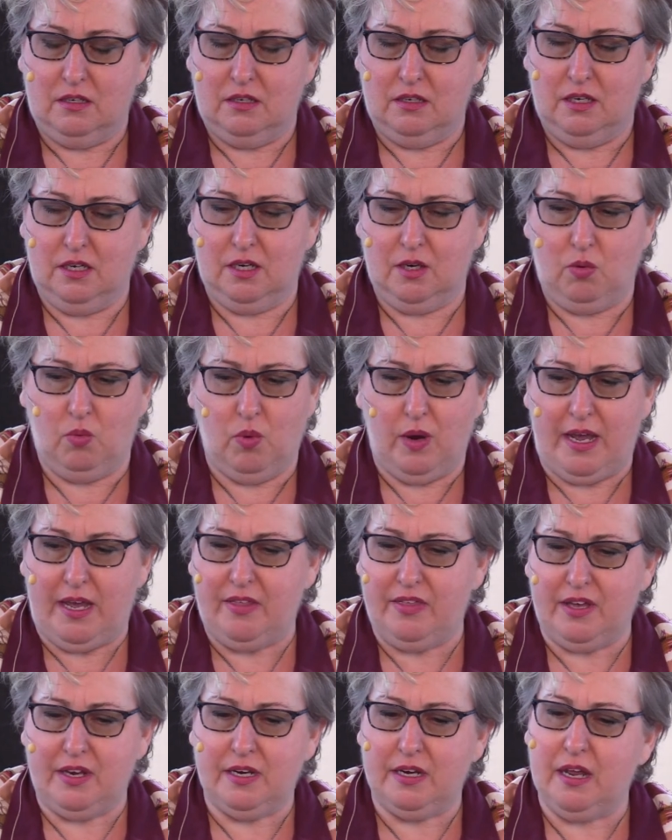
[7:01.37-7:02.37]
in a way
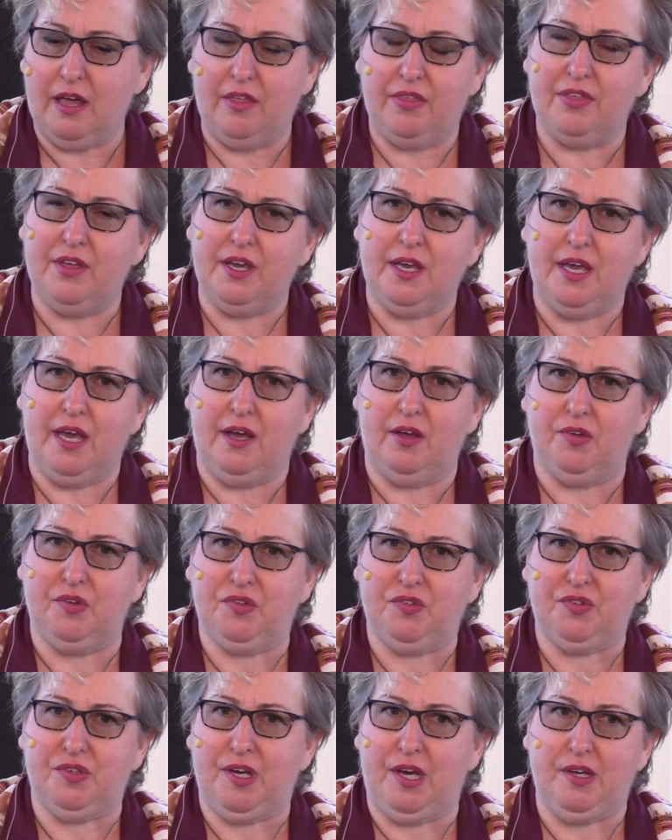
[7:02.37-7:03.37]
that nothing
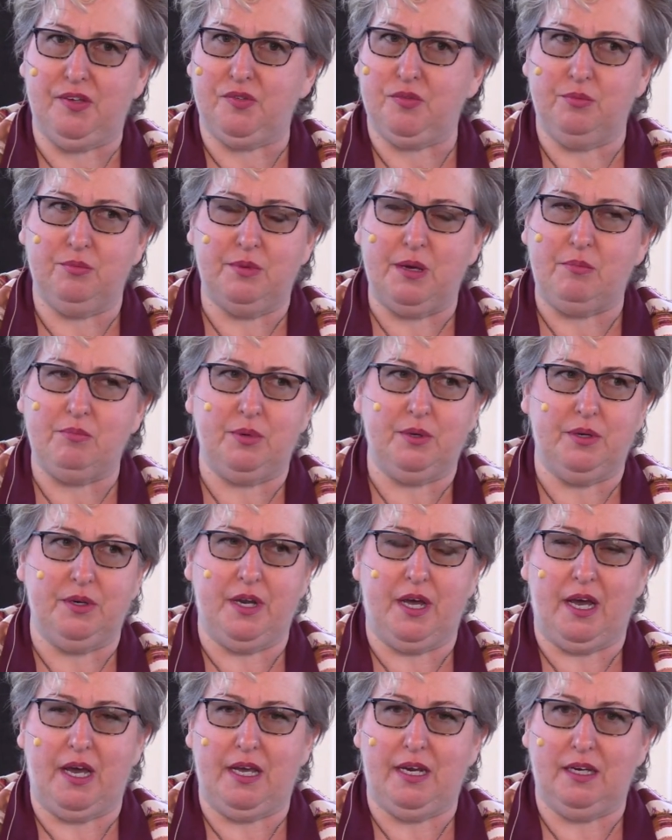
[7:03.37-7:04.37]
else does. Remember
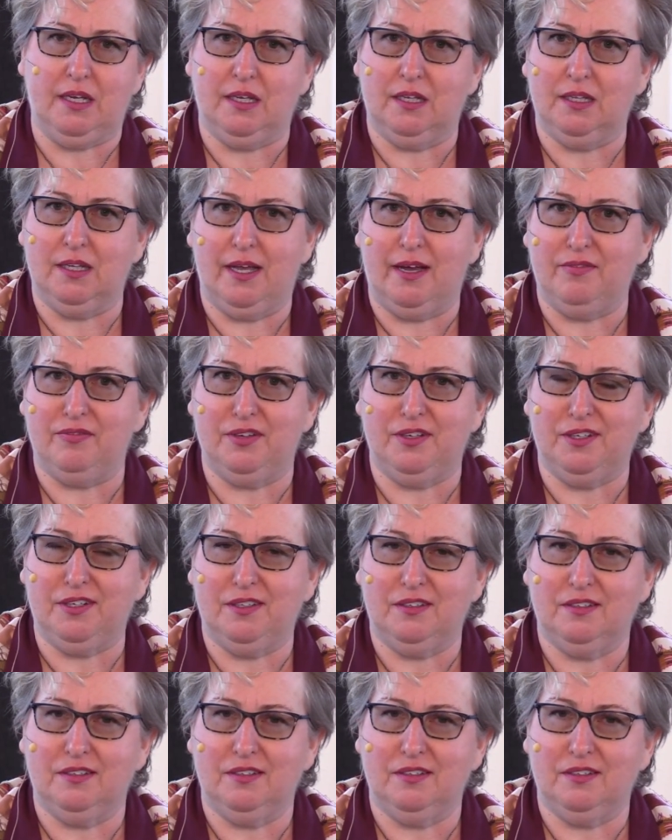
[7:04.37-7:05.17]
9 and 11.